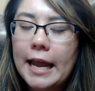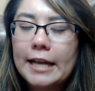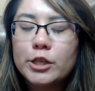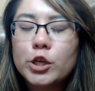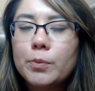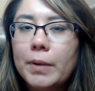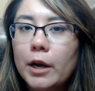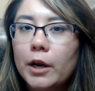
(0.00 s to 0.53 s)

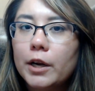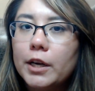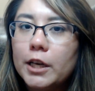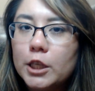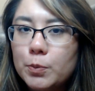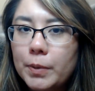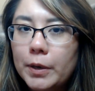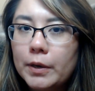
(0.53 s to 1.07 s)
Asian American
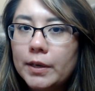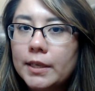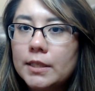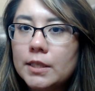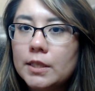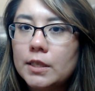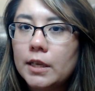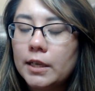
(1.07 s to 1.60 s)

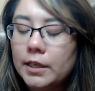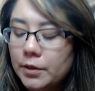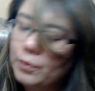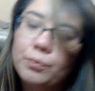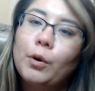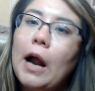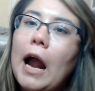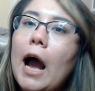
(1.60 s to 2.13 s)
experience
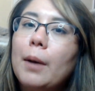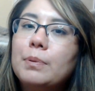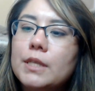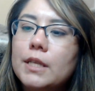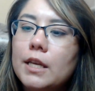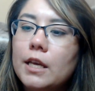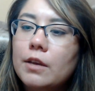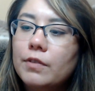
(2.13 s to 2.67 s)
and
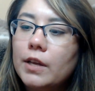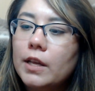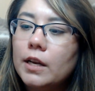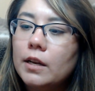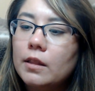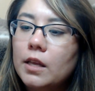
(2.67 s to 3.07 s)
perhaps even